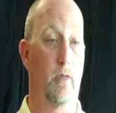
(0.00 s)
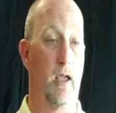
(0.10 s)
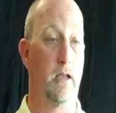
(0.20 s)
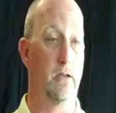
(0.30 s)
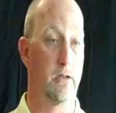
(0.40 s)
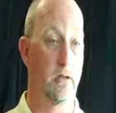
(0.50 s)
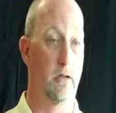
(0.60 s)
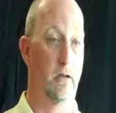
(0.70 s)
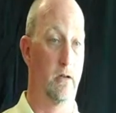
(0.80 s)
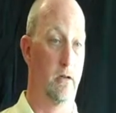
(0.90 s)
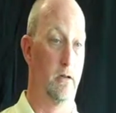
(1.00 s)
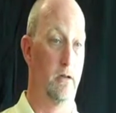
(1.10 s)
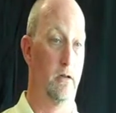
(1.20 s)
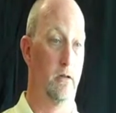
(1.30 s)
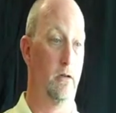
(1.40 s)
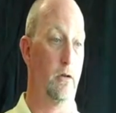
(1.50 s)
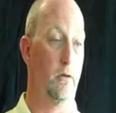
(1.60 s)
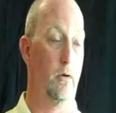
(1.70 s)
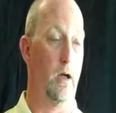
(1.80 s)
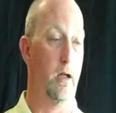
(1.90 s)
do some things
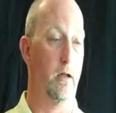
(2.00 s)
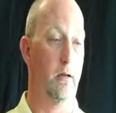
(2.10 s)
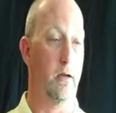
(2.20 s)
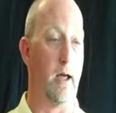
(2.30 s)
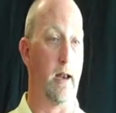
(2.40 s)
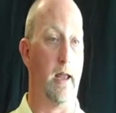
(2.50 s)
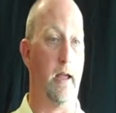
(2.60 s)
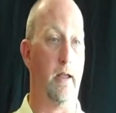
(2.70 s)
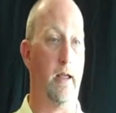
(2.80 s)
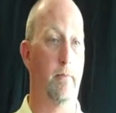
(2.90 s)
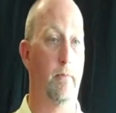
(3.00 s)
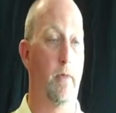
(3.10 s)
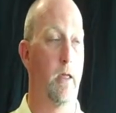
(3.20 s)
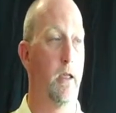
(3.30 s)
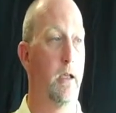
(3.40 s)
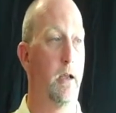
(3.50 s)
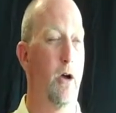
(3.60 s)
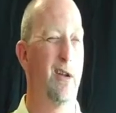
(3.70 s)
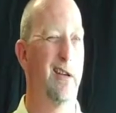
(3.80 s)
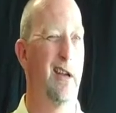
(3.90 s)
to uh, not allow him
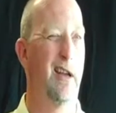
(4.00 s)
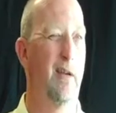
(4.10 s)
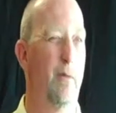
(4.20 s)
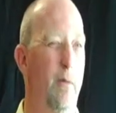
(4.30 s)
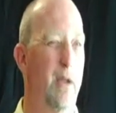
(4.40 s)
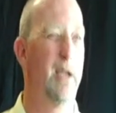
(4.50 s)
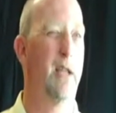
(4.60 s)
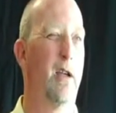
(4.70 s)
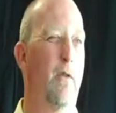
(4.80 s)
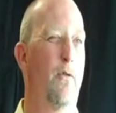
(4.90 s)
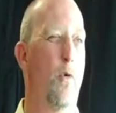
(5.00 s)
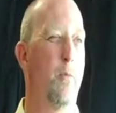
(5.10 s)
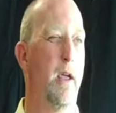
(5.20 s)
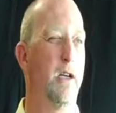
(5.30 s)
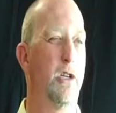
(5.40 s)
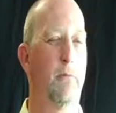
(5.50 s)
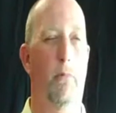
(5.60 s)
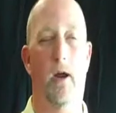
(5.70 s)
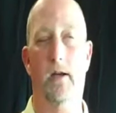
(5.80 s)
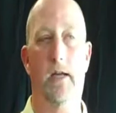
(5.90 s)
you know, when we did their
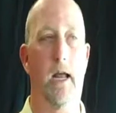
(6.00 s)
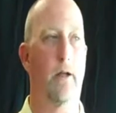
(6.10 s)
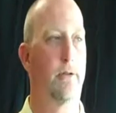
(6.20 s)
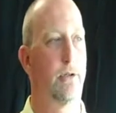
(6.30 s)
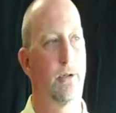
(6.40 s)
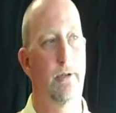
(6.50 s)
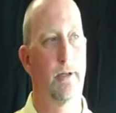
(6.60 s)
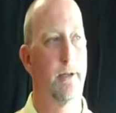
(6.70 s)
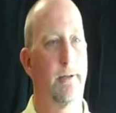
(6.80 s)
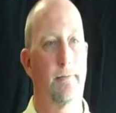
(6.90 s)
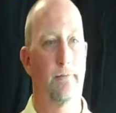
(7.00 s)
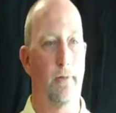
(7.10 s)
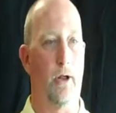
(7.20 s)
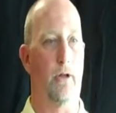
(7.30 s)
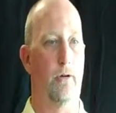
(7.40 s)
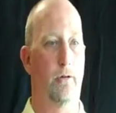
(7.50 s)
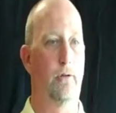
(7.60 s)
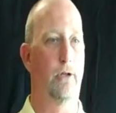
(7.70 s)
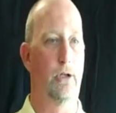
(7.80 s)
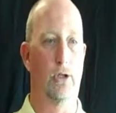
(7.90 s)
formation breakdowns, you know, they're
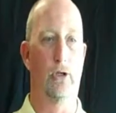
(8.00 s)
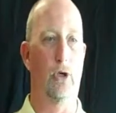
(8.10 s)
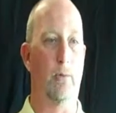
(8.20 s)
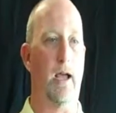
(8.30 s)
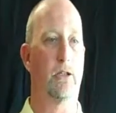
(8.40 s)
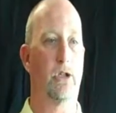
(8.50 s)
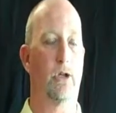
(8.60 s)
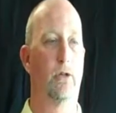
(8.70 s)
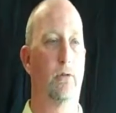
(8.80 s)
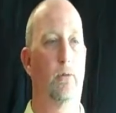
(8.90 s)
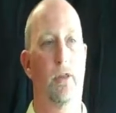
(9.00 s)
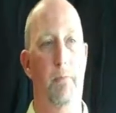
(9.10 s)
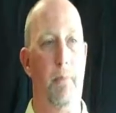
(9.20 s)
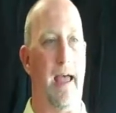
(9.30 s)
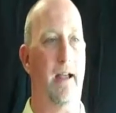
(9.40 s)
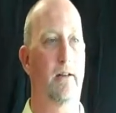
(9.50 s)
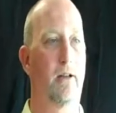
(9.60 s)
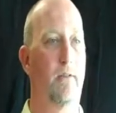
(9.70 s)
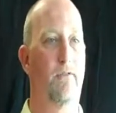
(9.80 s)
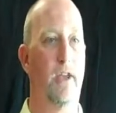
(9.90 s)
two by two with a
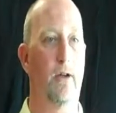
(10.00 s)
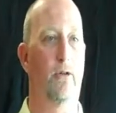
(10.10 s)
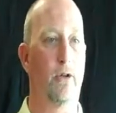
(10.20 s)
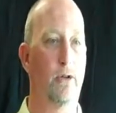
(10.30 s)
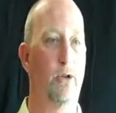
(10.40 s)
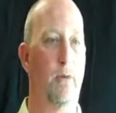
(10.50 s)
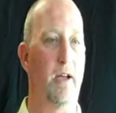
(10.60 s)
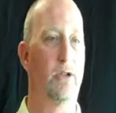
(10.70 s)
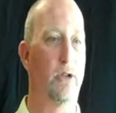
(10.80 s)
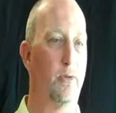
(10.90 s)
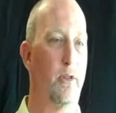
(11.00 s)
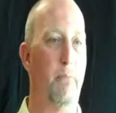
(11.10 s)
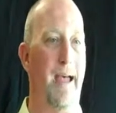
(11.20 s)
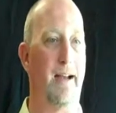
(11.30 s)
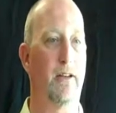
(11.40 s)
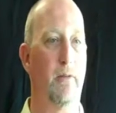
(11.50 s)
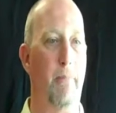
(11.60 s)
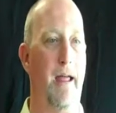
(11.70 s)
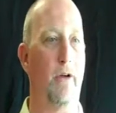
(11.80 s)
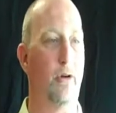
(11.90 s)
back to the field or two by two with a back to
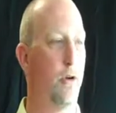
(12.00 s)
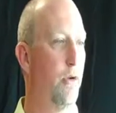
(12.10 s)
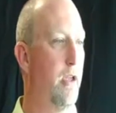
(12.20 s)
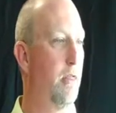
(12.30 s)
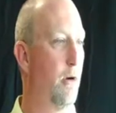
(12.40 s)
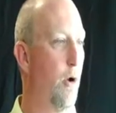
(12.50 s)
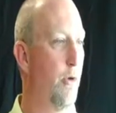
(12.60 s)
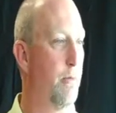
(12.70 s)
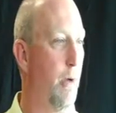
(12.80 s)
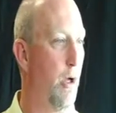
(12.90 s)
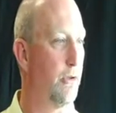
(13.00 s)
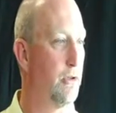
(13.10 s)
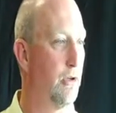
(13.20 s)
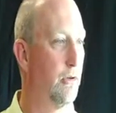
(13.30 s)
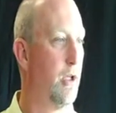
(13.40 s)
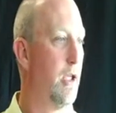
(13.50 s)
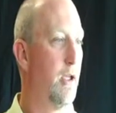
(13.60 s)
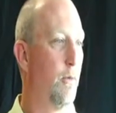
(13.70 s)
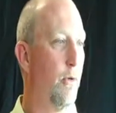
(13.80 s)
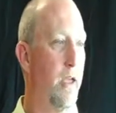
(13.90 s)
the boundary. Who are they throwing the ball to?
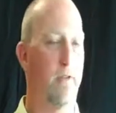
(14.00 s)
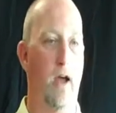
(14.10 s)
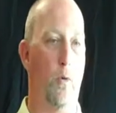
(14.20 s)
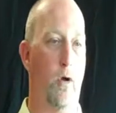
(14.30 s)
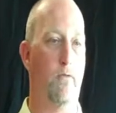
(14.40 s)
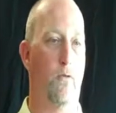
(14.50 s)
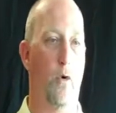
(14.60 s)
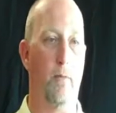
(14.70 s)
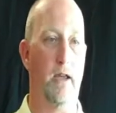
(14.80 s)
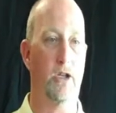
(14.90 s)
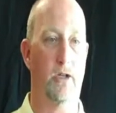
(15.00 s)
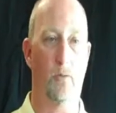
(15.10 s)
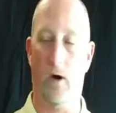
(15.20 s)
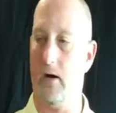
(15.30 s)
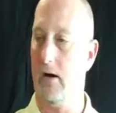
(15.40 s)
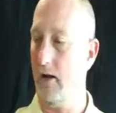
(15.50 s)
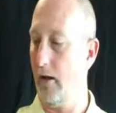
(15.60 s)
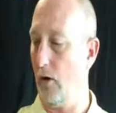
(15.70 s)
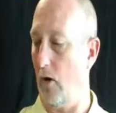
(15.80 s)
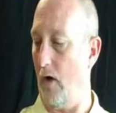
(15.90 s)
Well, they've got one formation where
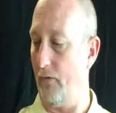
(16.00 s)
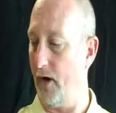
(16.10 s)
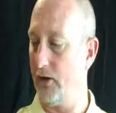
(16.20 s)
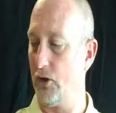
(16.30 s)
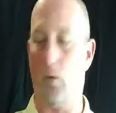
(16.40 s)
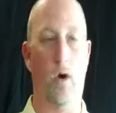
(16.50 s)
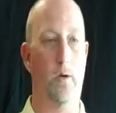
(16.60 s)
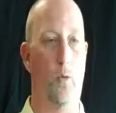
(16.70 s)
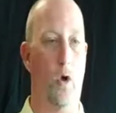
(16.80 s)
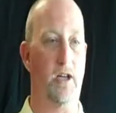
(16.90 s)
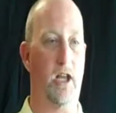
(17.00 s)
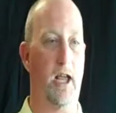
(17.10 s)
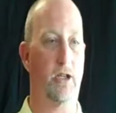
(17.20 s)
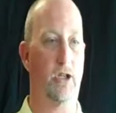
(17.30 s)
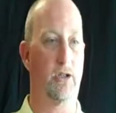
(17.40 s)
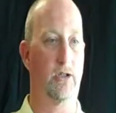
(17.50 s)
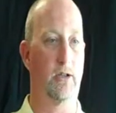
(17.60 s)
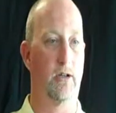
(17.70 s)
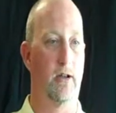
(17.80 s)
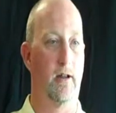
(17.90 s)
Crawford has 21
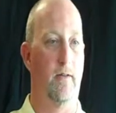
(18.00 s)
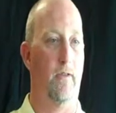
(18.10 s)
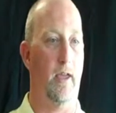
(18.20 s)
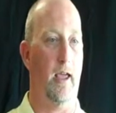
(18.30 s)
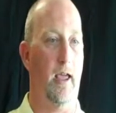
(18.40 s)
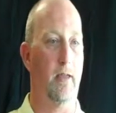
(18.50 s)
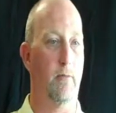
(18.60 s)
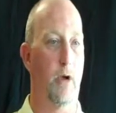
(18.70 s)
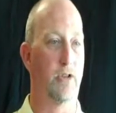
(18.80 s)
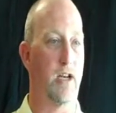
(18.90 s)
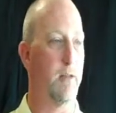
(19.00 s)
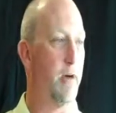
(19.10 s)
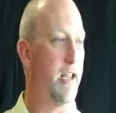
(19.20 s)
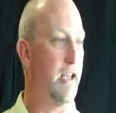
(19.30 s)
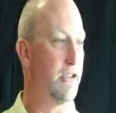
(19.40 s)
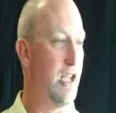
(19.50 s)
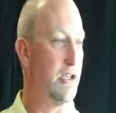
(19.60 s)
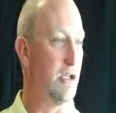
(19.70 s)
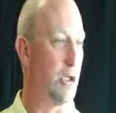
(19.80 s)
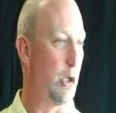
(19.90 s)
catches and the most anybody
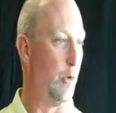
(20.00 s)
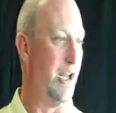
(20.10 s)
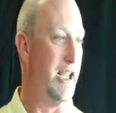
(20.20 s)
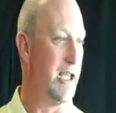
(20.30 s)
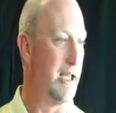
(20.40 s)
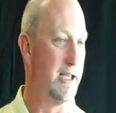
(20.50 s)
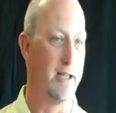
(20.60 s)
else has is three.